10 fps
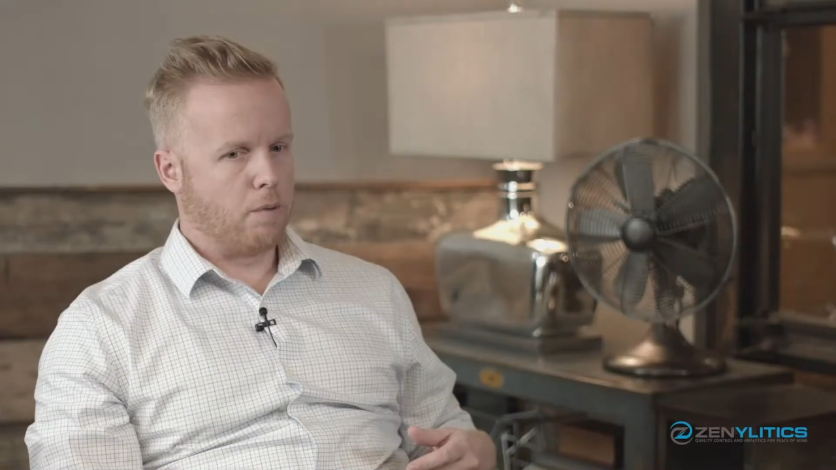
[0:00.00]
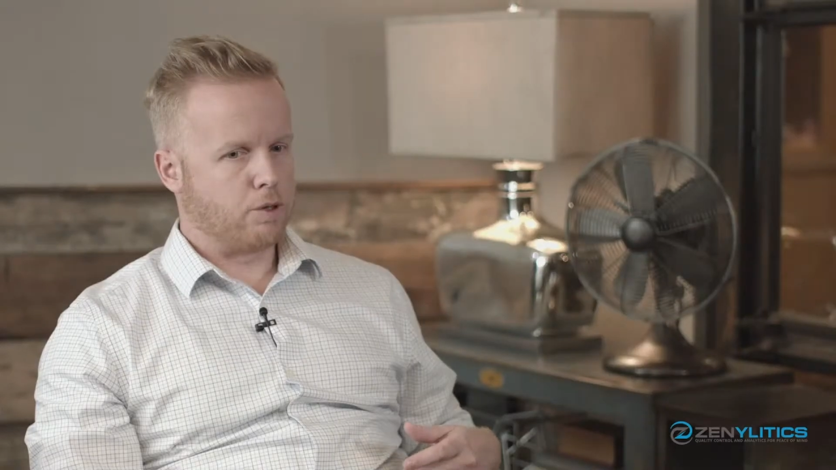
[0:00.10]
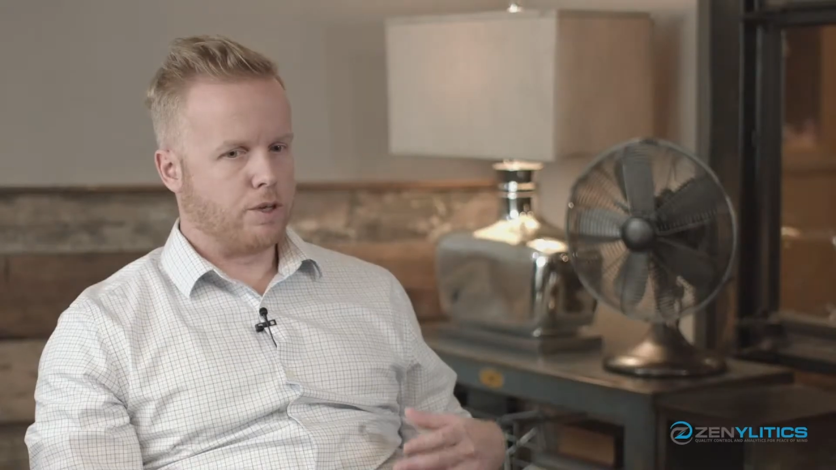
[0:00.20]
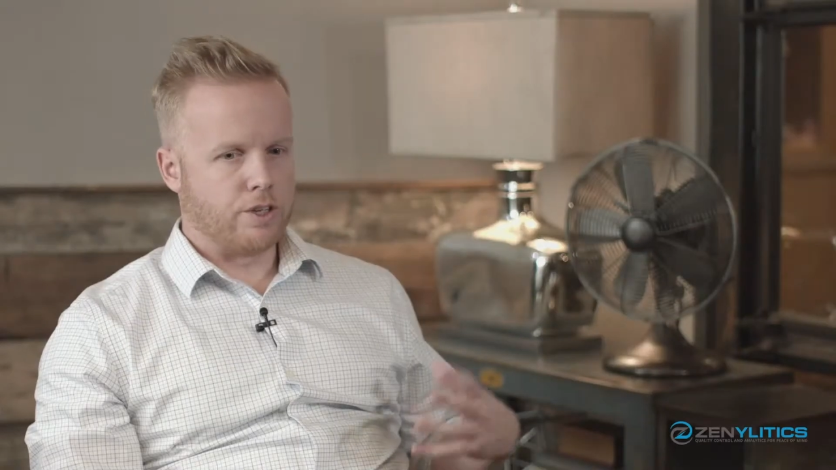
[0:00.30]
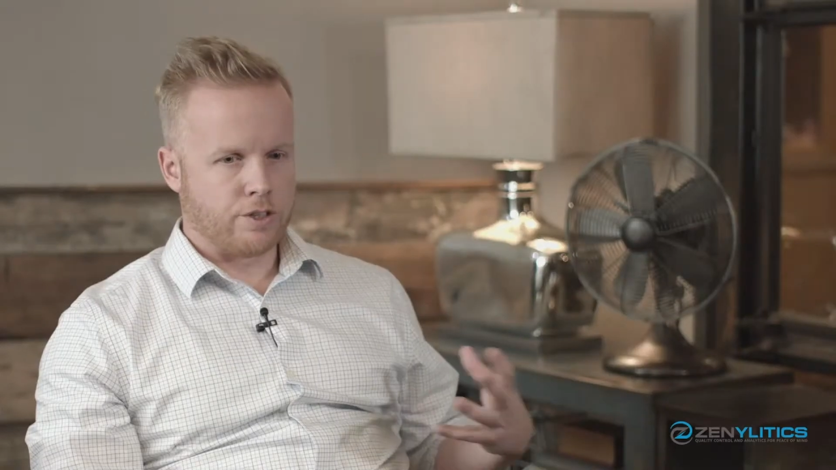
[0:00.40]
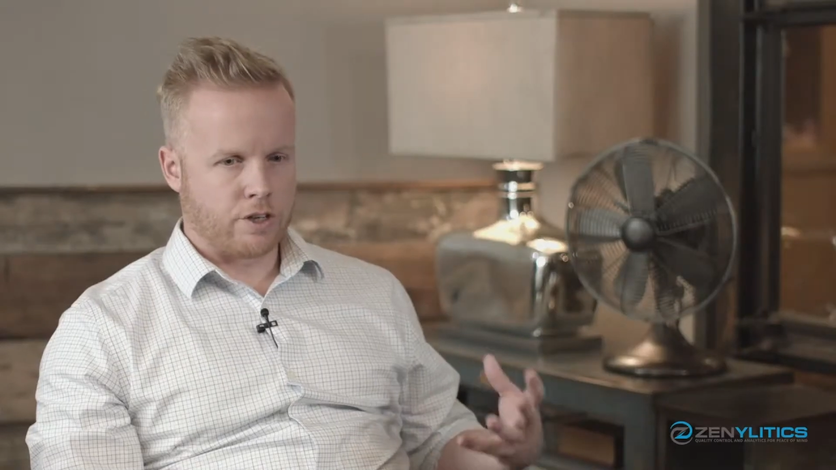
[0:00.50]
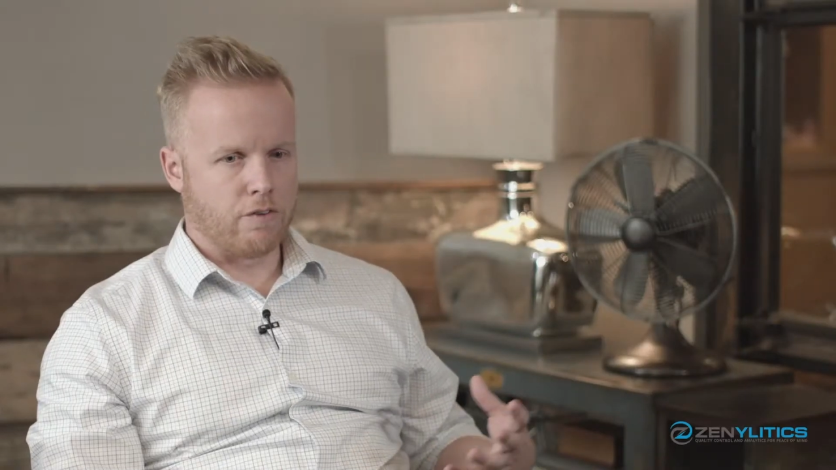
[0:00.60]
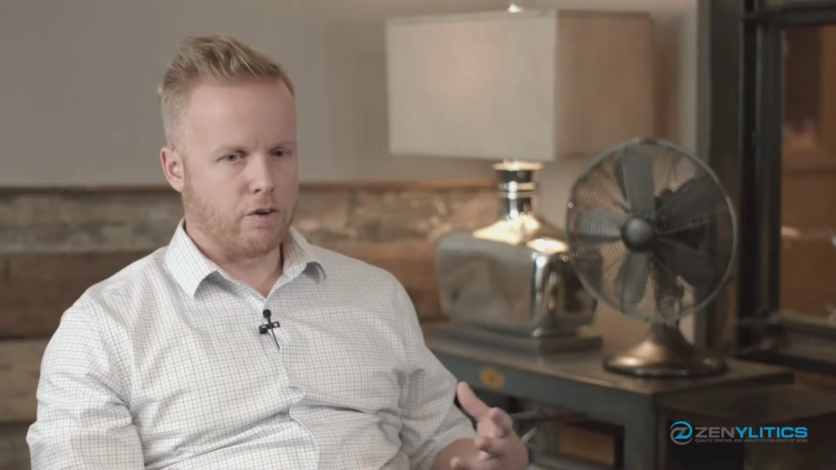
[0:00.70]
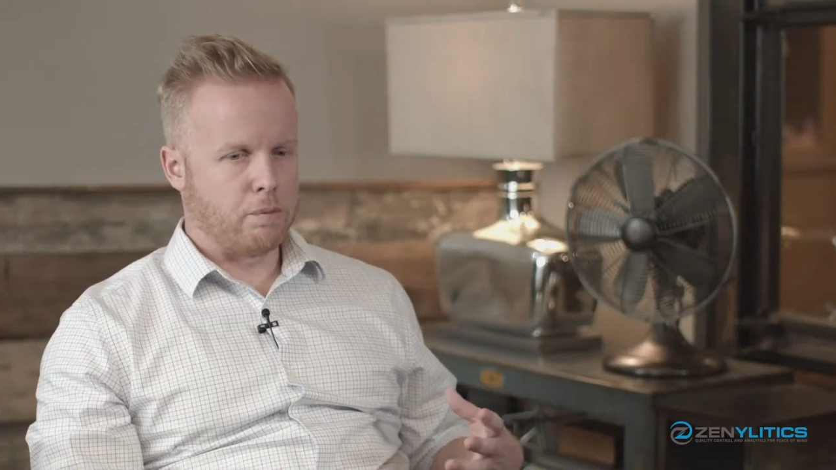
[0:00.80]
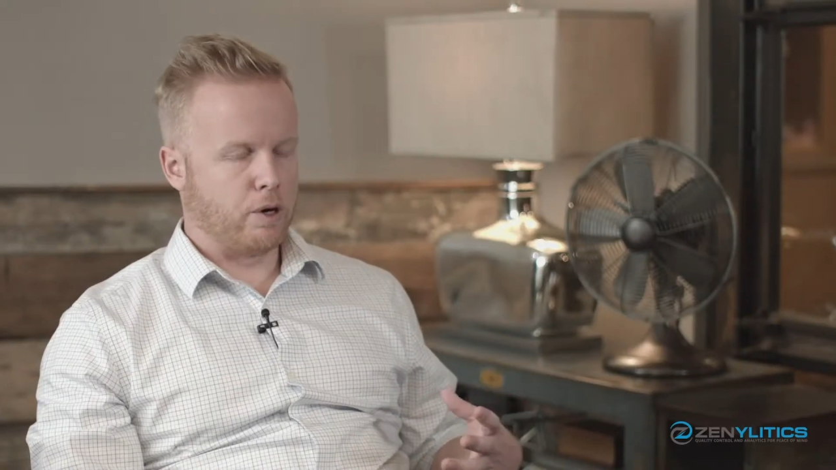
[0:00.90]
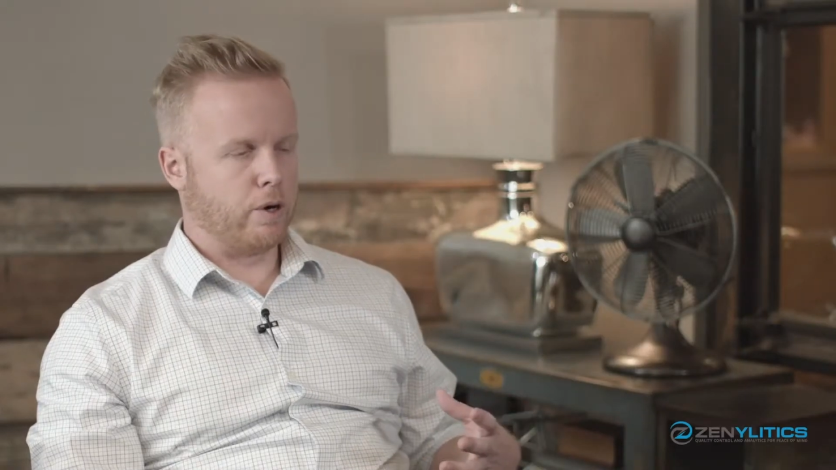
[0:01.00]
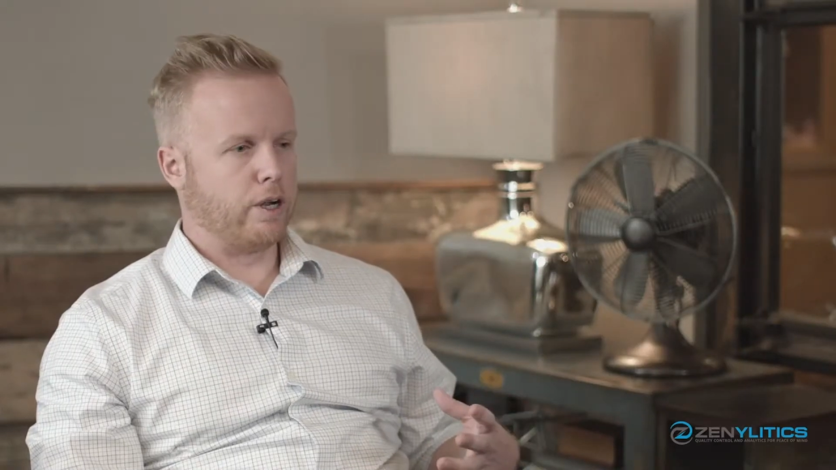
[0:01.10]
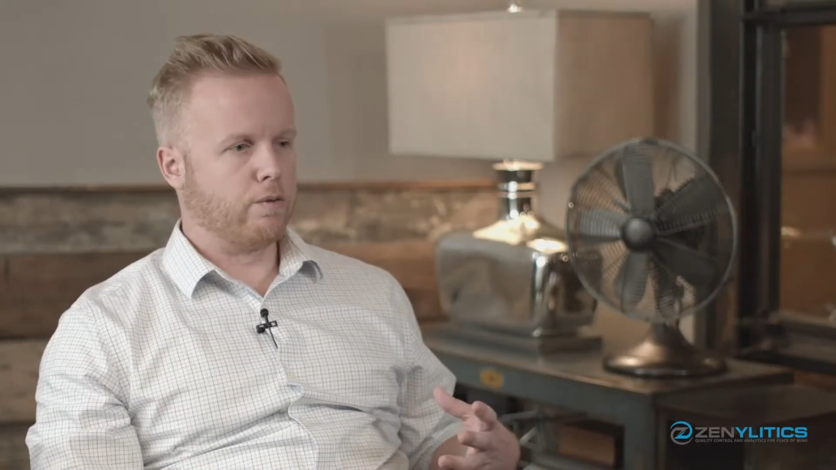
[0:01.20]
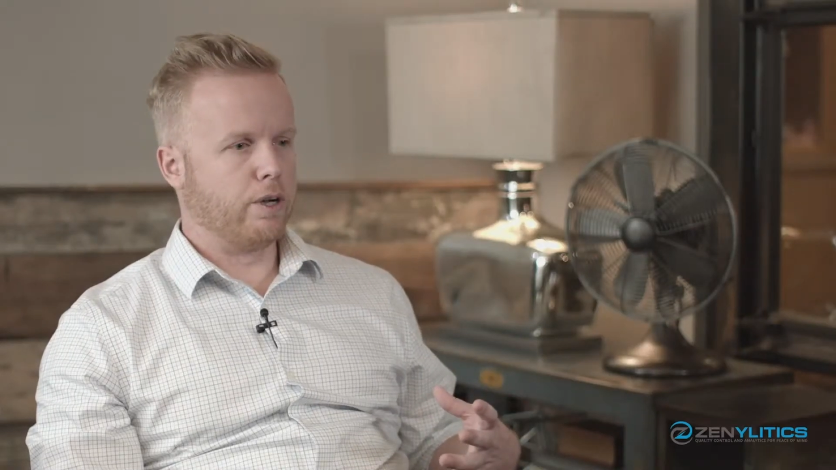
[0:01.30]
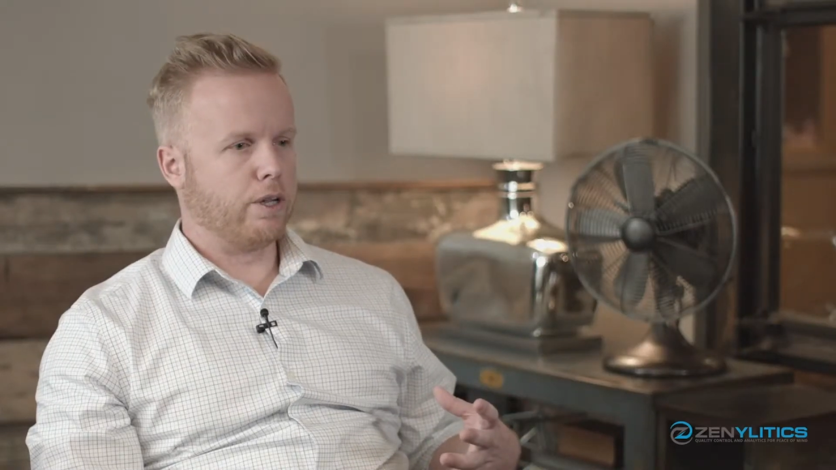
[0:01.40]
So the discovery
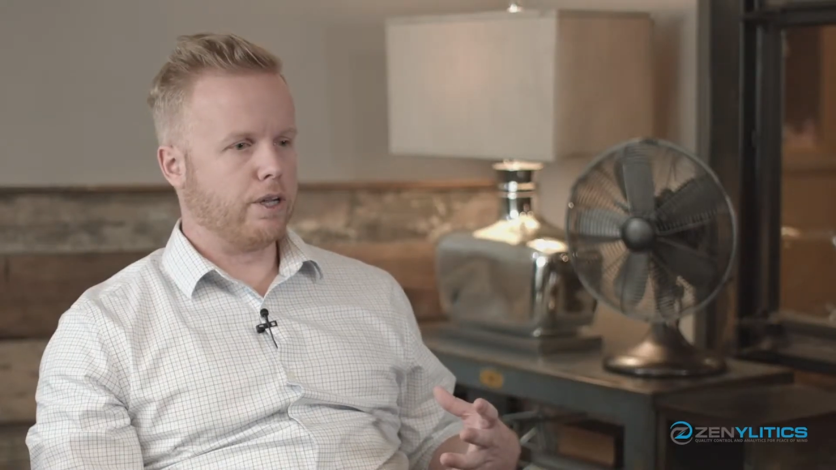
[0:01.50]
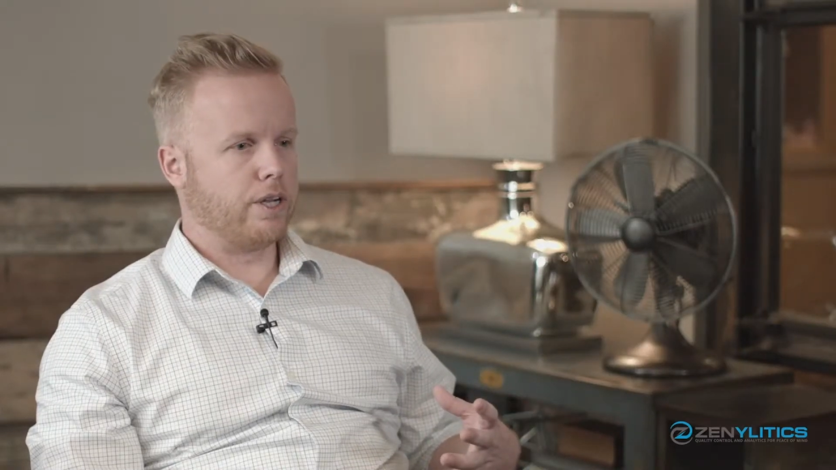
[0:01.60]
period really